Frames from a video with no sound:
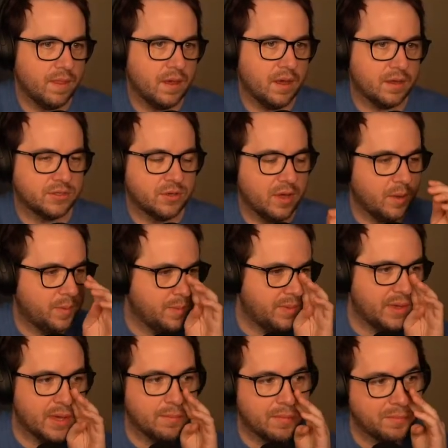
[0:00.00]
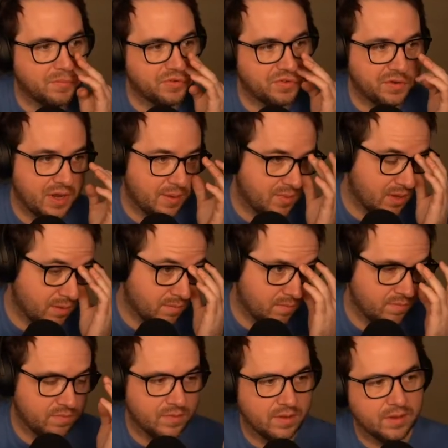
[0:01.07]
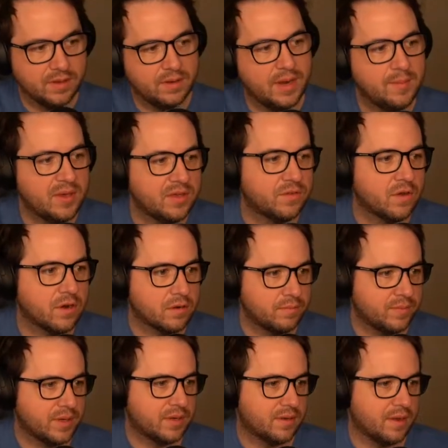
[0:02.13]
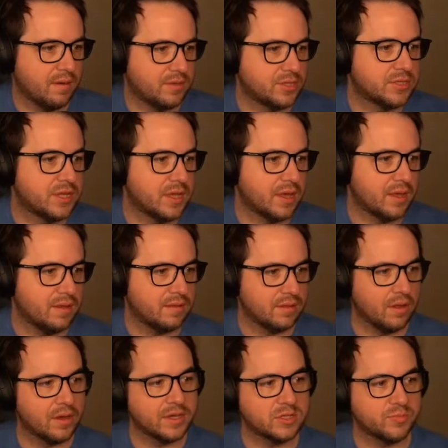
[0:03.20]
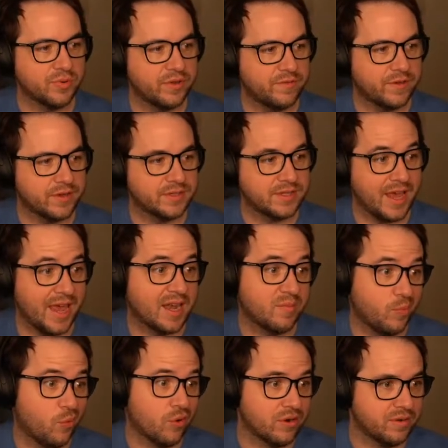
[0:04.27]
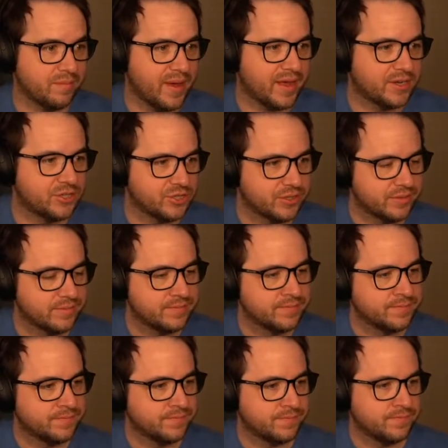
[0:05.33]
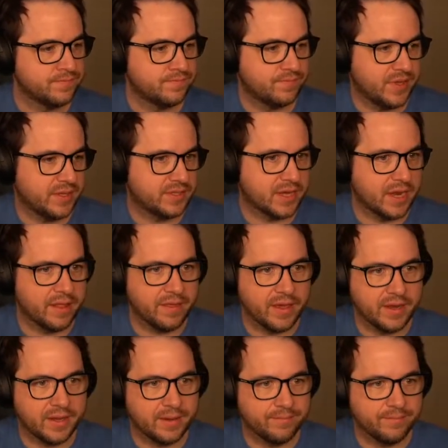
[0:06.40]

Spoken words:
so LPPM I'm just naming its heart, but I was just thinking longest prefix and port match. That's kind of the idea.